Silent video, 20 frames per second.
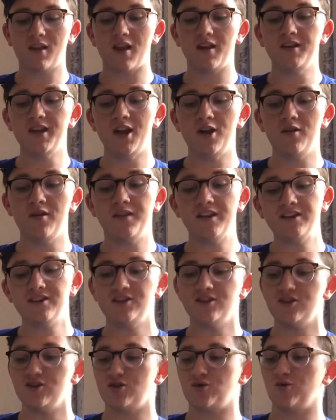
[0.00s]
Now, this
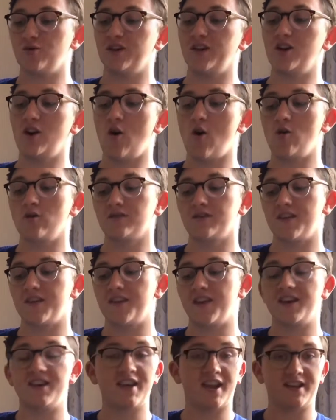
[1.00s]
is a story called
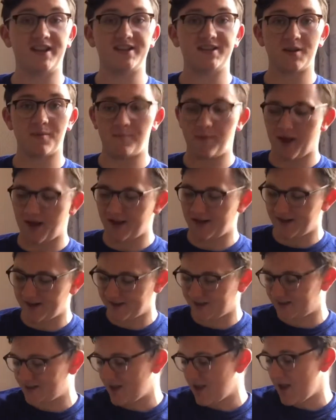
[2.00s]
The Night
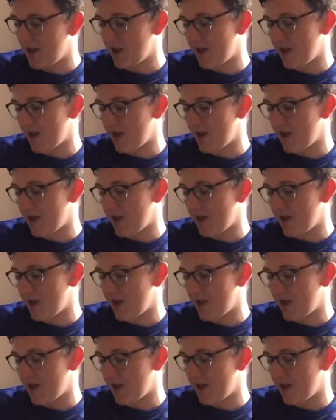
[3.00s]
Pirates